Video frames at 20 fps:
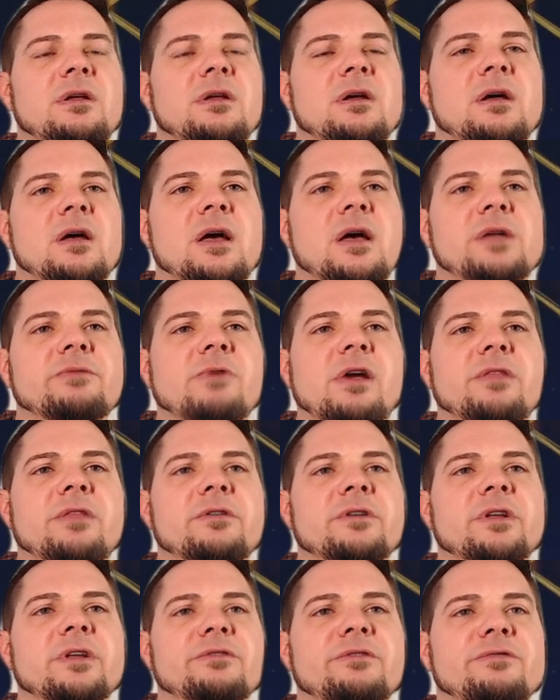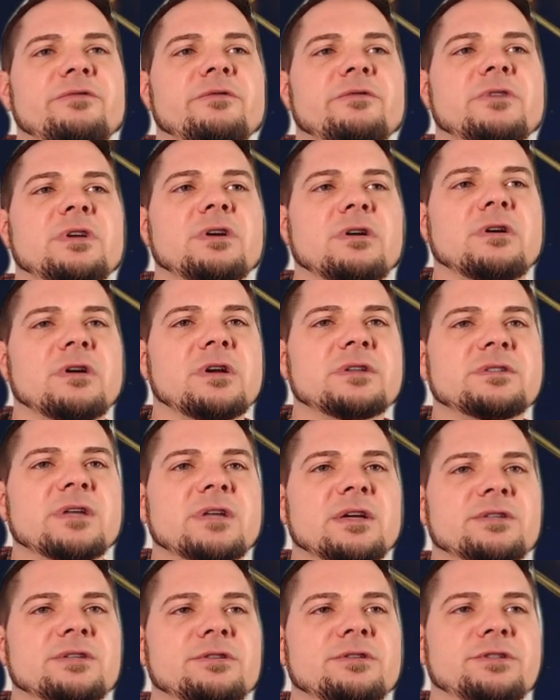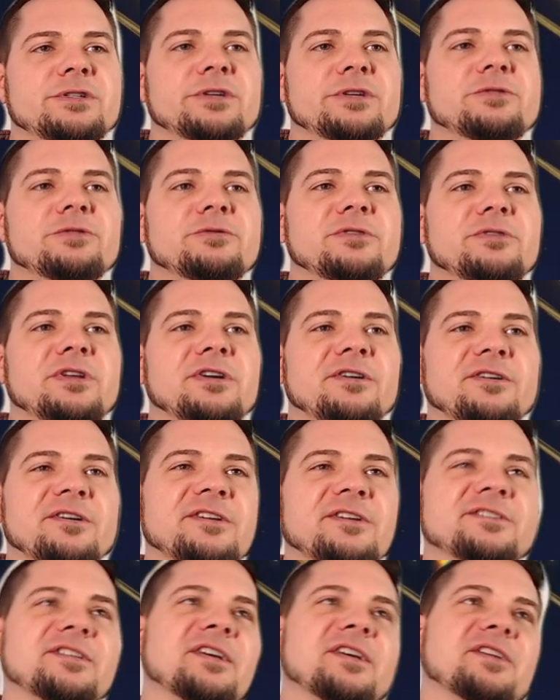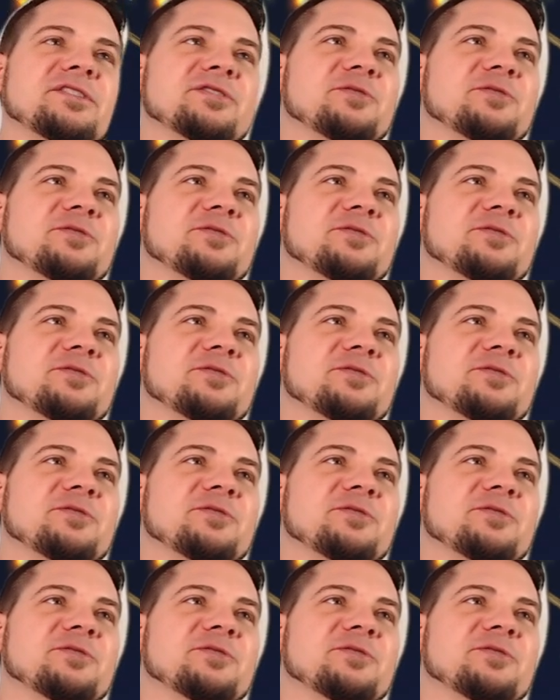I'd rather get a free architecture 2 than an architecture